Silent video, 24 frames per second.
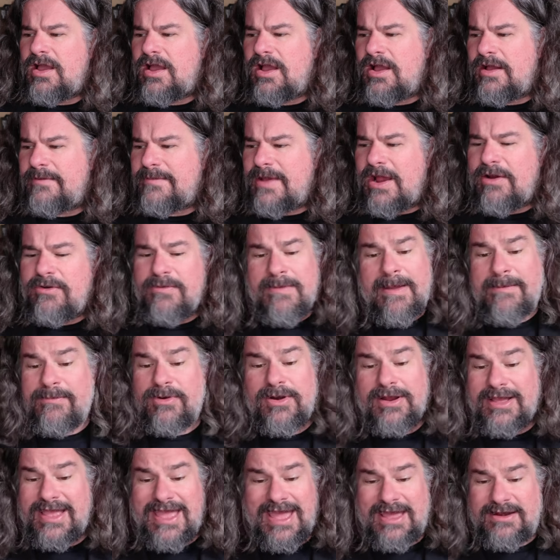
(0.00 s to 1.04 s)
I
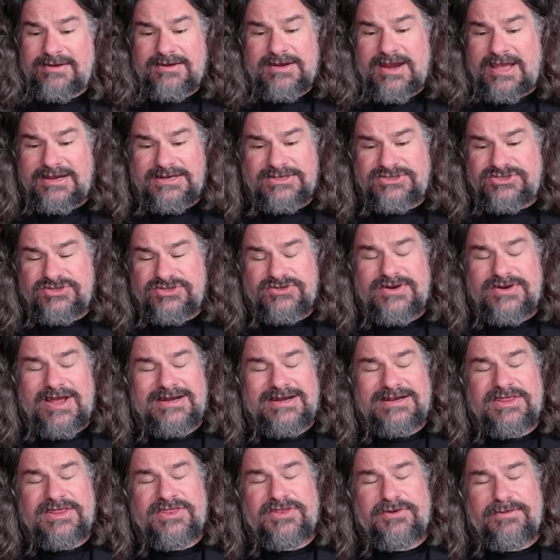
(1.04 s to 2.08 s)
remember, again, 92,
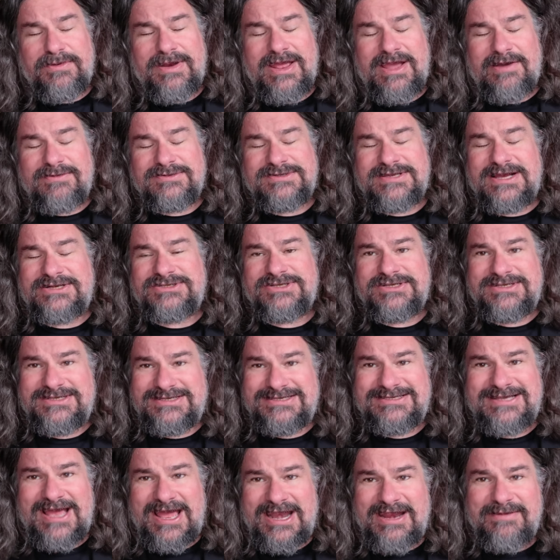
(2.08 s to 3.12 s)
93, I was actually
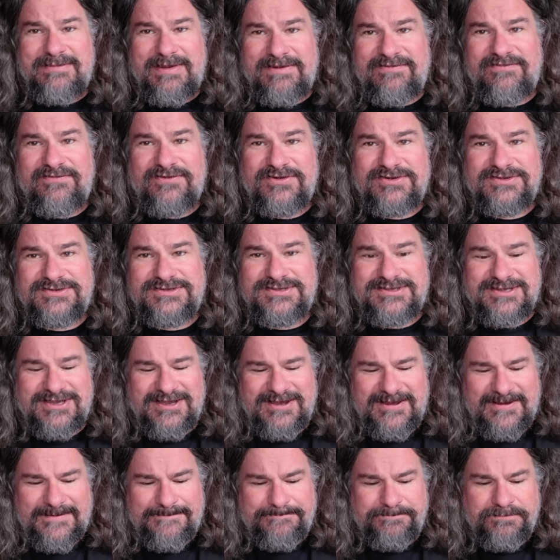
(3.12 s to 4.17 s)
designing my first
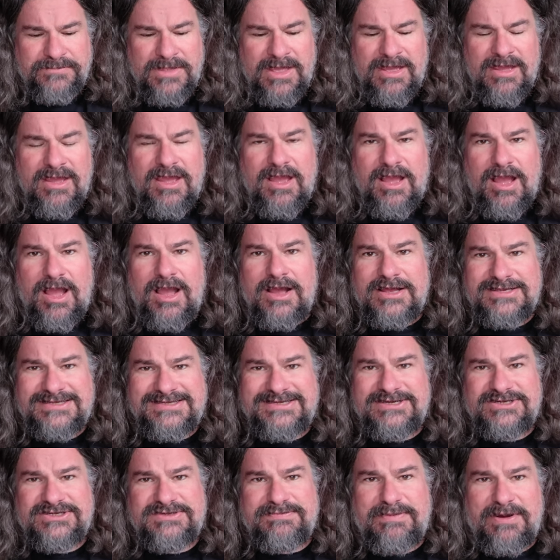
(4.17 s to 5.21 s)

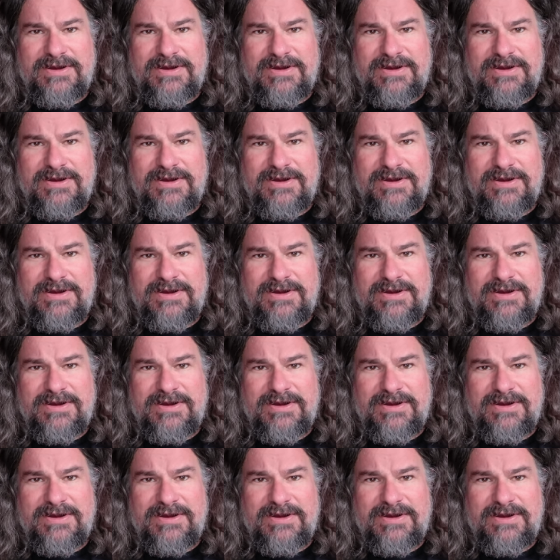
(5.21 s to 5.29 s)
serious